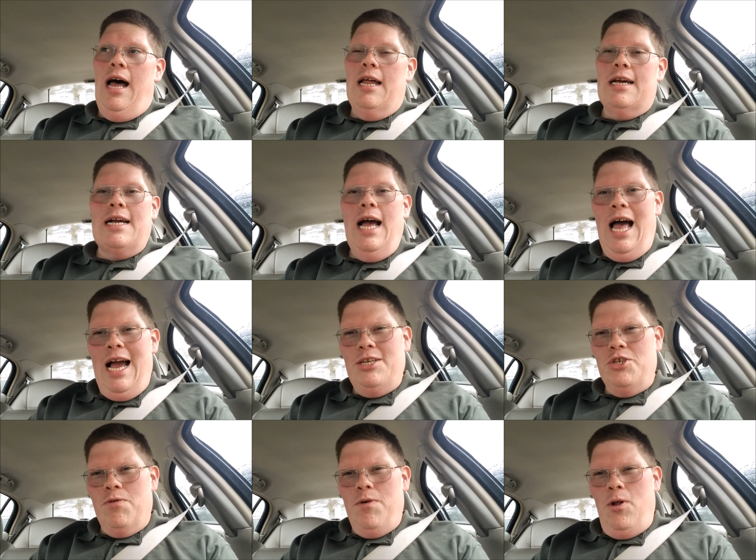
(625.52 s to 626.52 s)
on a
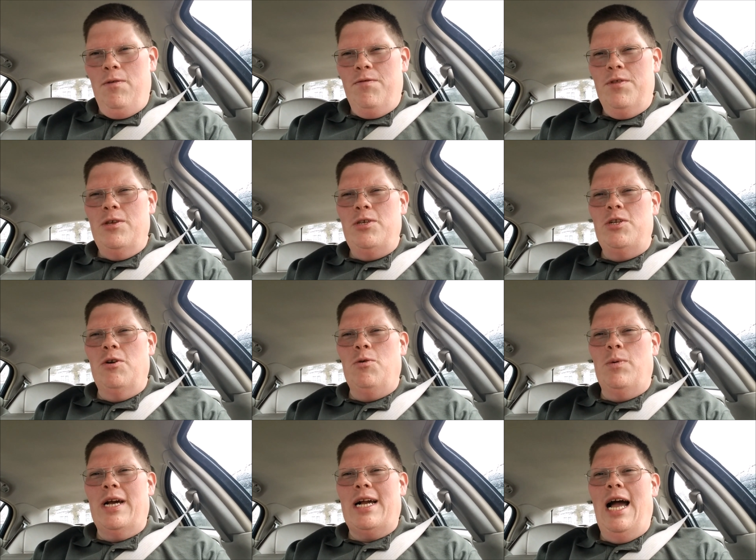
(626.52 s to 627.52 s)
Kaiser roll. And for those you don't
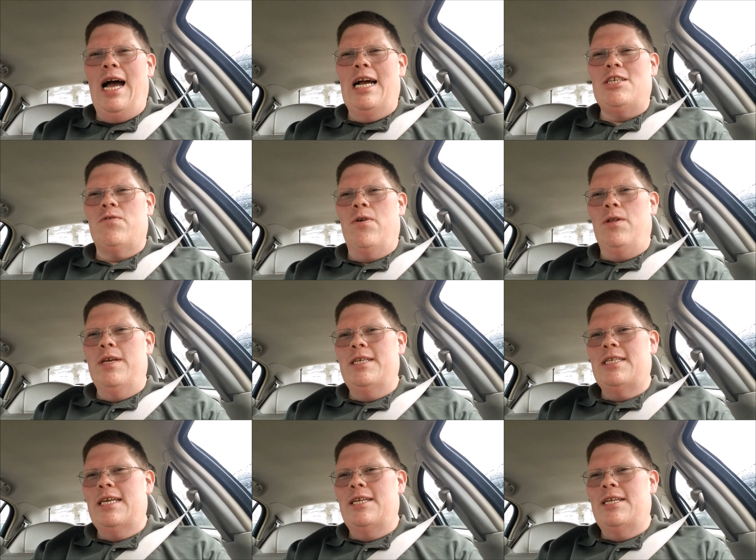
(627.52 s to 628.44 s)
know what a Kaiser roll is,